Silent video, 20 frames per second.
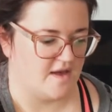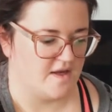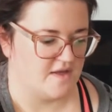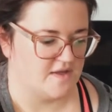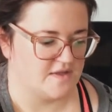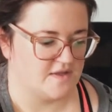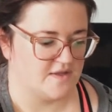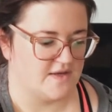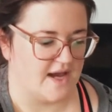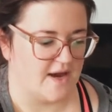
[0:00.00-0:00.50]

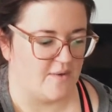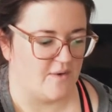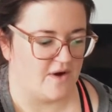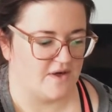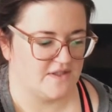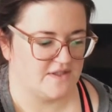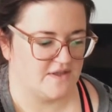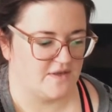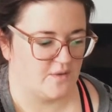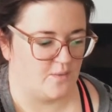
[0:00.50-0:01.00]
So now
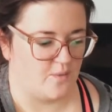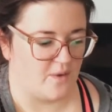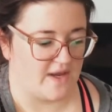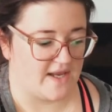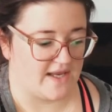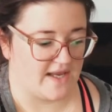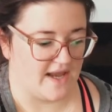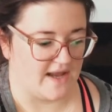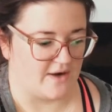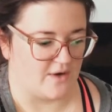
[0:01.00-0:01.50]
on to the
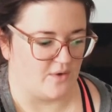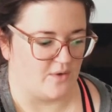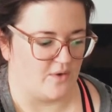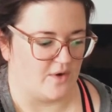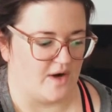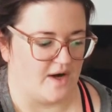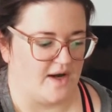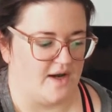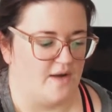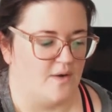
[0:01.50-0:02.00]
white
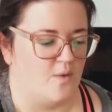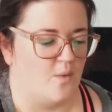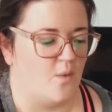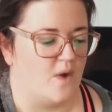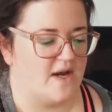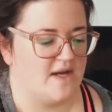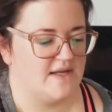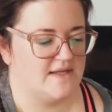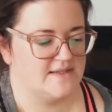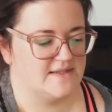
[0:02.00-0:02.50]
category.
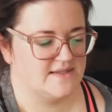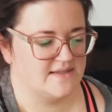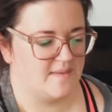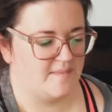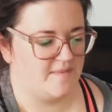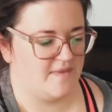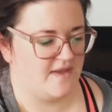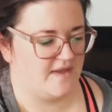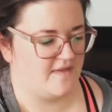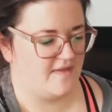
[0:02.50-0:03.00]
White is
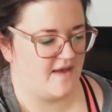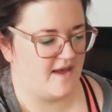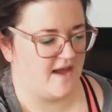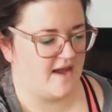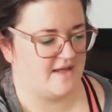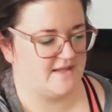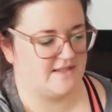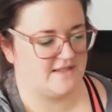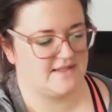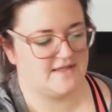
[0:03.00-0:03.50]
something
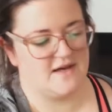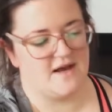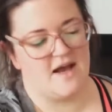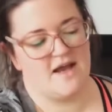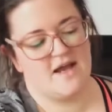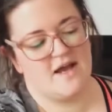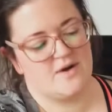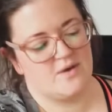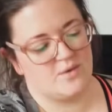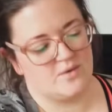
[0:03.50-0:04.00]
that
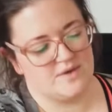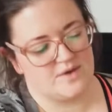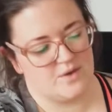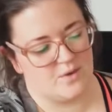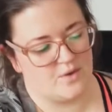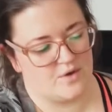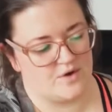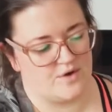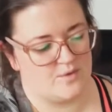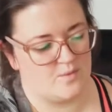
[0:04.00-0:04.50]
I had only
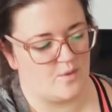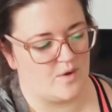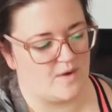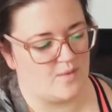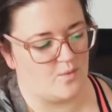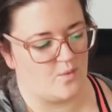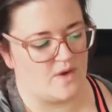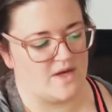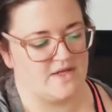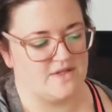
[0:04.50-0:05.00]
ordered
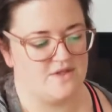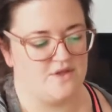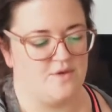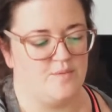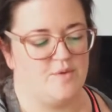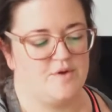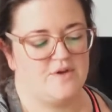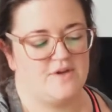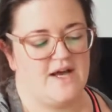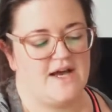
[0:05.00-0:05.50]
one white
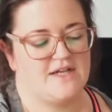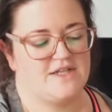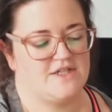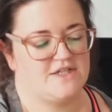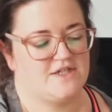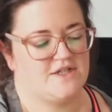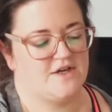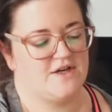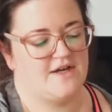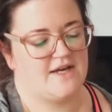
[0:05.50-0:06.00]
tuber
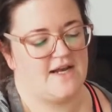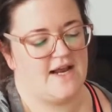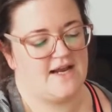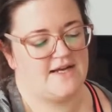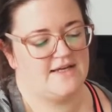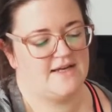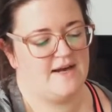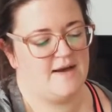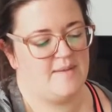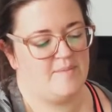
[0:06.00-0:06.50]
last year and it
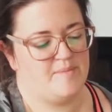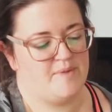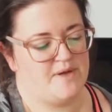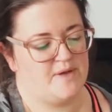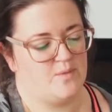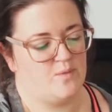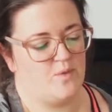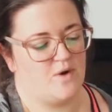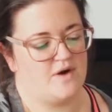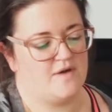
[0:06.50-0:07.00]
ended up
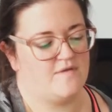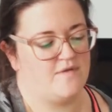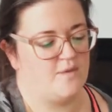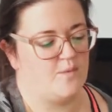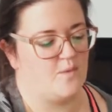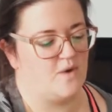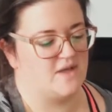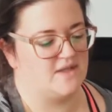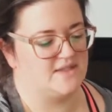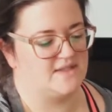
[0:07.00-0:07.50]
being one of the
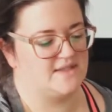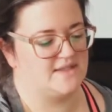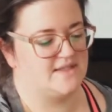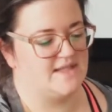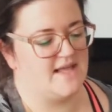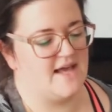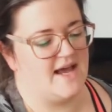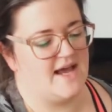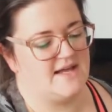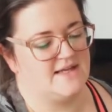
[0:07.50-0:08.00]
ones
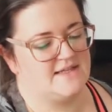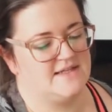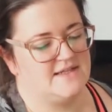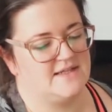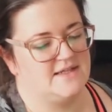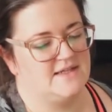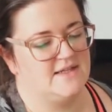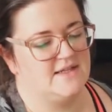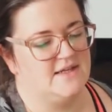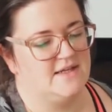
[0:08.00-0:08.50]

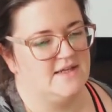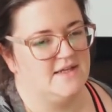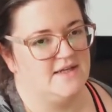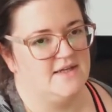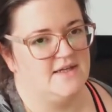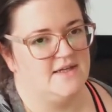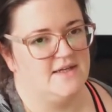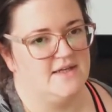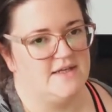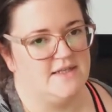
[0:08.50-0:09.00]
that
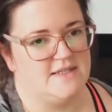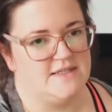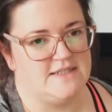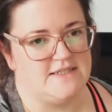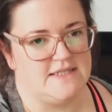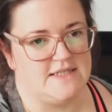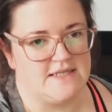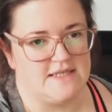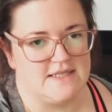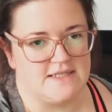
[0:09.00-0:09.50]

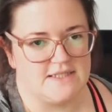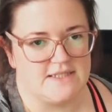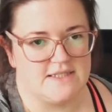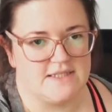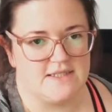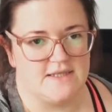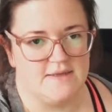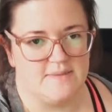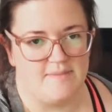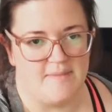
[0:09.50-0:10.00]

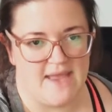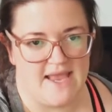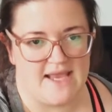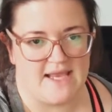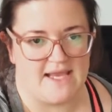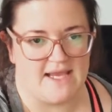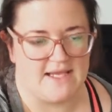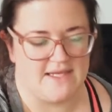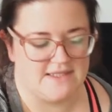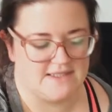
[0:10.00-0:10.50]
didn't
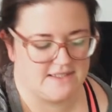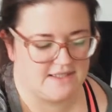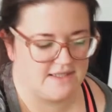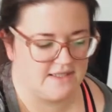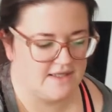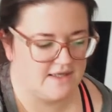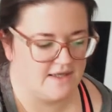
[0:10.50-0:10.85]
make it